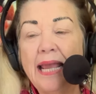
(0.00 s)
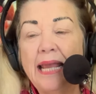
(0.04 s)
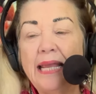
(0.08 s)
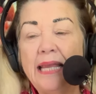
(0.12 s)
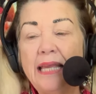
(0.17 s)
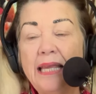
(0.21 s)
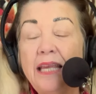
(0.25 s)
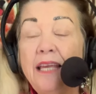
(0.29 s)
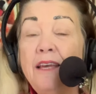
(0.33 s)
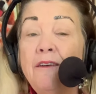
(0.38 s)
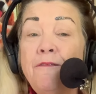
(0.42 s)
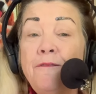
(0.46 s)

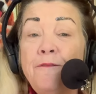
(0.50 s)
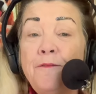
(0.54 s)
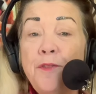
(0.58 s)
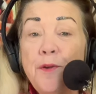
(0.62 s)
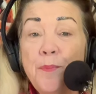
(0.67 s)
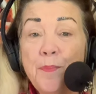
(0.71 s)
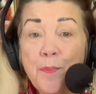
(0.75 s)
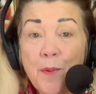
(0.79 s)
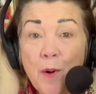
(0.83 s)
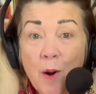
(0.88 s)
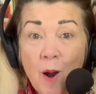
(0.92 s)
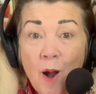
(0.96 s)
if the
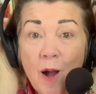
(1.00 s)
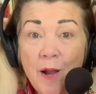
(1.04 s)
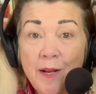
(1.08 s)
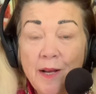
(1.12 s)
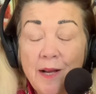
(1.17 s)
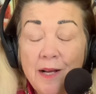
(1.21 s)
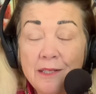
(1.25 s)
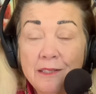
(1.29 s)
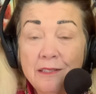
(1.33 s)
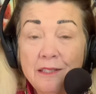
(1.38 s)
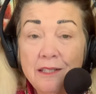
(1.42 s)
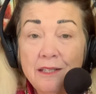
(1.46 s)

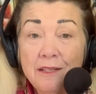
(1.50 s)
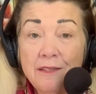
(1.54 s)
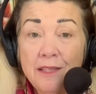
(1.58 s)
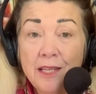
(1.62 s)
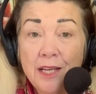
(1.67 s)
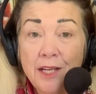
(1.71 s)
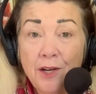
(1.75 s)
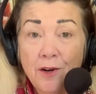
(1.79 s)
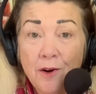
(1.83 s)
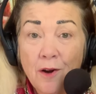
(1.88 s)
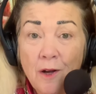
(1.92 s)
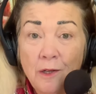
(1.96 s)
product
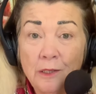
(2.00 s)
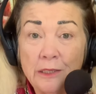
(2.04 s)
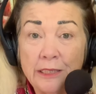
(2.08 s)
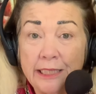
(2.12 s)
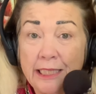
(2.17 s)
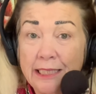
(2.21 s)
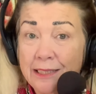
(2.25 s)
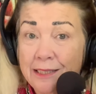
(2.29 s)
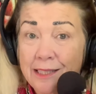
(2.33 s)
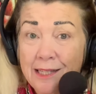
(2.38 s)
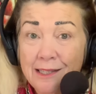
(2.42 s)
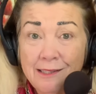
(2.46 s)
that you're
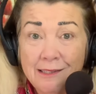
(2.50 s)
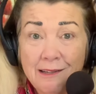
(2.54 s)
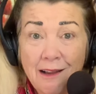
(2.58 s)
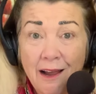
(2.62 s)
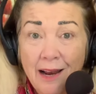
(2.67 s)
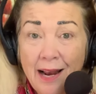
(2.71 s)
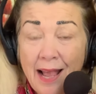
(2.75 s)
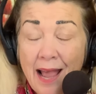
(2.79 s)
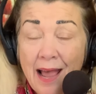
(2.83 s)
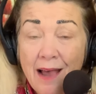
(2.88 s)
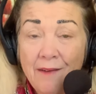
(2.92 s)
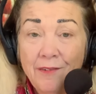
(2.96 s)
holding does
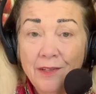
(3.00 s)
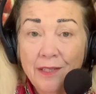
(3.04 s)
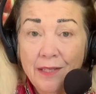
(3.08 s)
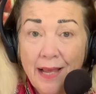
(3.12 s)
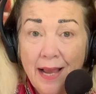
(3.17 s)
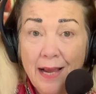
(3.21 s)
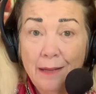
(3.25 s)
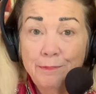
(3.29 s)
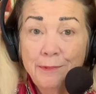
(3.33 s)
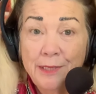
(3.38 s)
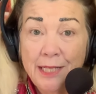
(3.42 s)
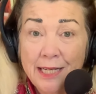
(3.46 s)
not have a
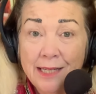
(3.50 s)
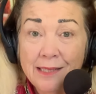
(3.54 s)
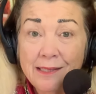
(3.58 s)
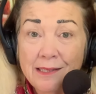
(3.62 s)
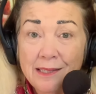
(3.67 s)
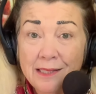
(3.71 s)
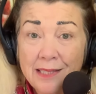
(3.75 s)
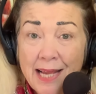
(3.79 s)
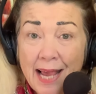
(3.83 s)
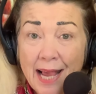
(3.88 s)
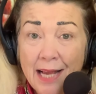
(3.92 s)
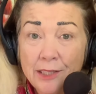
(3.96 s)
lab test
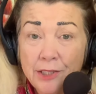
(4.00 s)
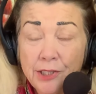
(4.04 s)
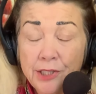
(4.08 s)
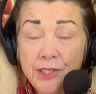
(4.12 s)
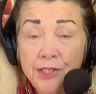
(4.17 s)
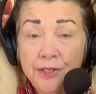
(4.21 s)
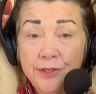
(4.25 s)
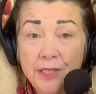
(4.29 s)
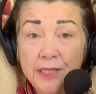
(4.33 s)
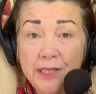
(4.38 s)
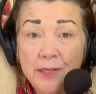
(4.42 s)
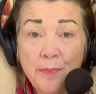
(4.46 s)
attached
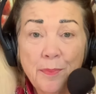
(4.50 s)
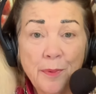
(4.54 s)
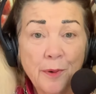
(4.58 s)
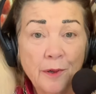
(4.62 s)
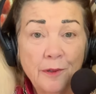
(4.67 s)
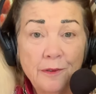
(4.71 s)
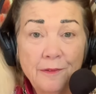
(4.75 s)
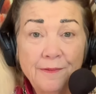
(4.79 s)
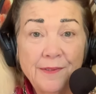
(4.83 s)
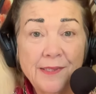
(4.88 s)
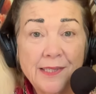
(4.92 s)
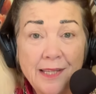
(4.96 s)
to it that
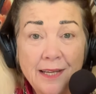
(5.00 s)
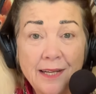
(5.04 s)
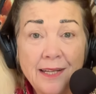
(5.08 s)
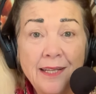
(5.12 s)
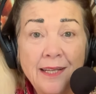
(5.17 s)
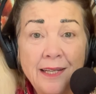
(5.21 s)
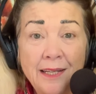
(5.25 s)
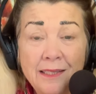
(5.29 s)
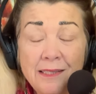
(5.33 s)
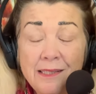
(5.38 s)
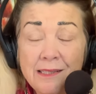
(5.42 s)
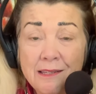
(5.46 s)
proves that
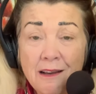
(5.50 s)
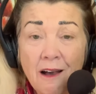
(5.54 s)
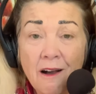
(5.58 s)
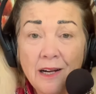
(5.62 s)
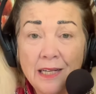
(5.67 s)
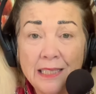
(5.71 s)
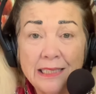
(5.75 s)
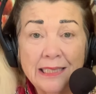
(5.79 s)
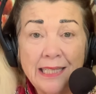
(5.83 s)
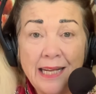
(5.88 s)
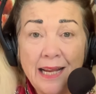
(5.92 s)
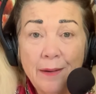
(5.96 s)
it is not
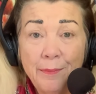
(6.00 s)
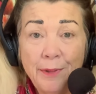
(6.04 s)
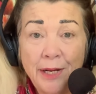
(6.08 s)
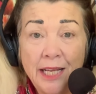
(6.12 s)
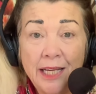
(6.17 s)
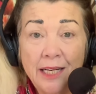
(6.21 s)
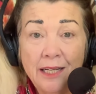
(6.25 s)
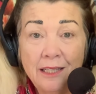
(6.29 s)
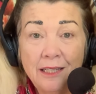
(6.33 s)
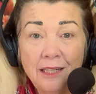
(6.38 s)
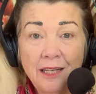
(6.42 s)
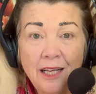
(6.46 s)

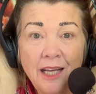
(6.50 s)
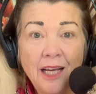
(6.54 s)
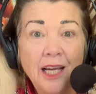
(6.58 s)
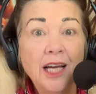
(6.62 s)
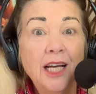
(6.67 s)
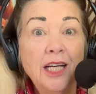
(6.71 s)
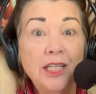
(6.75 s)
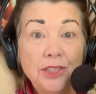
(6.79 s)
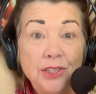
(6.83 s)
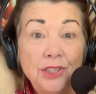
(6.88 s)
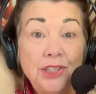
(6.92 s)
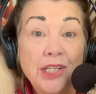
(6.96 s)
contaminated,
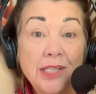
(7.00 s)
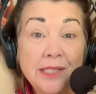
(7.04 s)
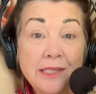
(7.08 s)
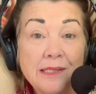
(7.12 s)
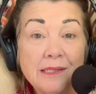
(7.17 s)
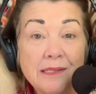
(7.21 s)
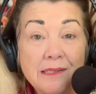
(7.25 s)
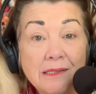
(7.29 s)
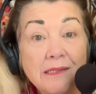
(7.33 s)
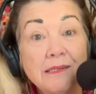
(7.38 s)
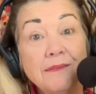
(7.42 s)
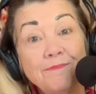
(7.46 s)

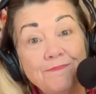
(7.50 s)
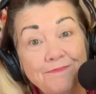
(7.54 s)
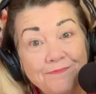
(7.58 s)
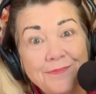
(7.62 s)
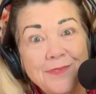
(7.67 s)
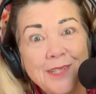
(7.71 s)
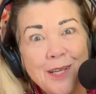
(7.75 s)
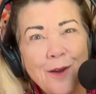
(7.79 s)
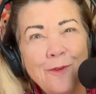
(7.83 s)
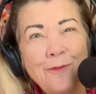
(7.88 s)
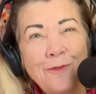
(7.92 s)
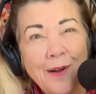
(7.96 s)
just
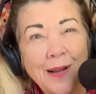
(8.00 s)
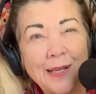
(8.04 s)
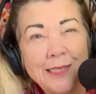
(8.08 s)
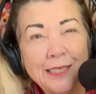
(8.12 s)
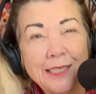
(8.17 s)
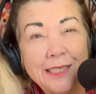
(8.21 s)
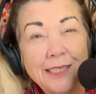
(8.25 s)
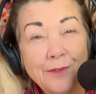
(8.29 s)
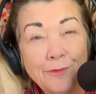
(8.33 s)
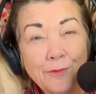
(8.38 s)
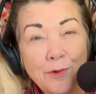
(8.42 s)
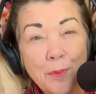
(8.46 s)
go find a
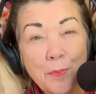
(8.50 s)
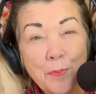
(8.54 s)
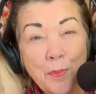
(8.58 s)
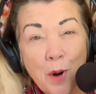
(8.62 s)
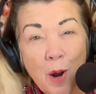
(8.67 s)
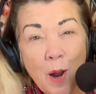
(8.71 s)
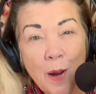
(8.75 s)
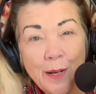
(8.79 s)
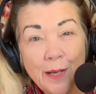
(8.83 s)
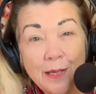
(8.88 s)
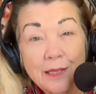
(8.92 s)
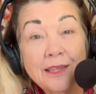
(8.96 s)
different
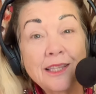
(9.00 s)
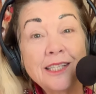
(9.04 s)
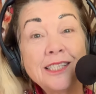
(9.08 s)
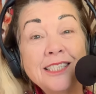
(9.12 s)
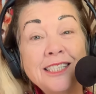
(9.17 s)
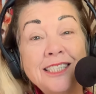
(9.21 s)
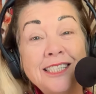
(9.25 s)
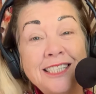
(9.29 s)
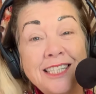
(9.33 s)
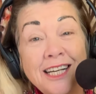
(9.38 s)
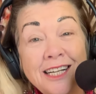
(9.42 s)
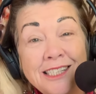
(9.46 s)
product
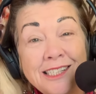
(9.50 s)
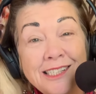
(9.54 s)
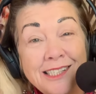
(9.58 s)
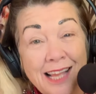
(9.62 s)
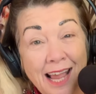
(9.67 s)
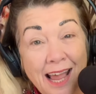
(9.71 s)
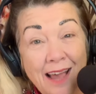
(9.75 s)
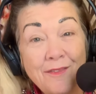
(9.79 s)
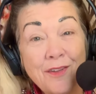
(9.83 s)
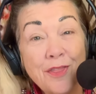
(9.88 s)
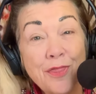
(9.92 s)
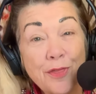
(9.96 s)
that does
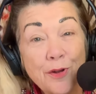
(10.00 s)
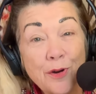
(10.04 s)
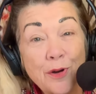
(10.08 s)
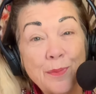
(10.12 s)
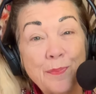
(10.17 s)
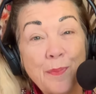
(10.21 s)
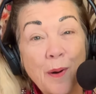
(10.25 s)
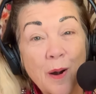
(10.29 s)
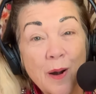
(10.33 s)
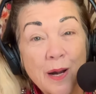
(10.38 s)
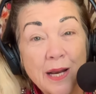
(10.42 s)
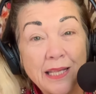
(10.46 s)
have a
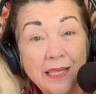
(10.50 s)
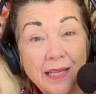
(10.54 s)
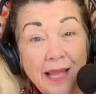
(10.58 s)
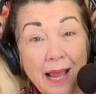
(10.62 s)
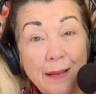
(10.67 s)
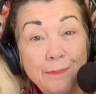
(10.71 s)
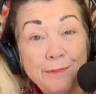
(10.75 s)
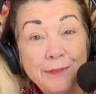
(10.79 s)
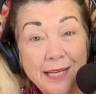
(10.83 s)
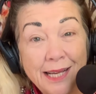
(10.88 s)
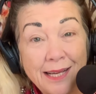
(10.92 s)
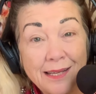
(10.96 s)
third-party
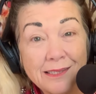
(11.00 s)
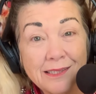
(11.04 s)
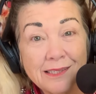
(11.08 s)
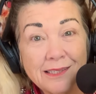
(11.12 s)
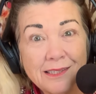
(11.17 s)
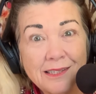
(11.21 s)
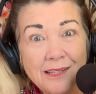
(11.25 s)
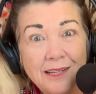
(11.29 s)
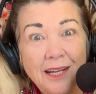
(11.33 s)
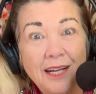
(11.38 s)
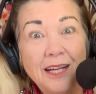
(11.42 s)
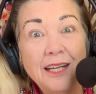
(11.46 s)
lab
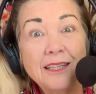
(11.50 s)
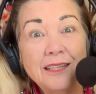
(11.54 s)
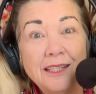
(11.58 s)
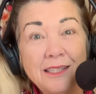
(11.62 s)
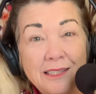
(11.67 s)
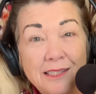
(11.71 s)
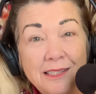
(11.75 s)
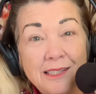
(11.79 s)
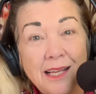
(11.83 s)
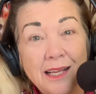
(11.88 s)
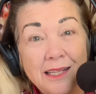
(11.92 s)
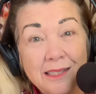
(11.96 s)
test
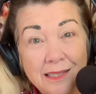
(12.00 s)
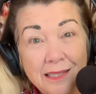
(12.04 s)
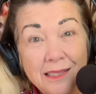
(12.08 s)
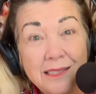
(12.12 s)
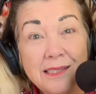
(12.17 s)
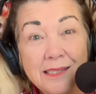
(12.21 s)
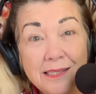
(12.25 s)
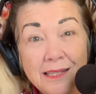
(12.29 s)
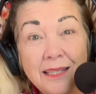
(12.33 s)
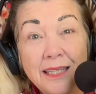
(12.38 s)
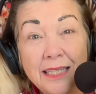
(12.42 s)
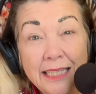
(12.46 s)
that says
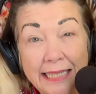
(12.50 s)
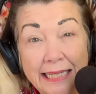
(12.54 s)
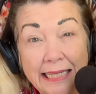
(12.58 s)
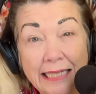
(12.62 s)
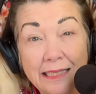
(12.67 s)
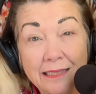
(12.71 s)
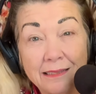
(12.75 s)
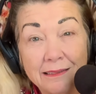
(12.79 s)
it's clean.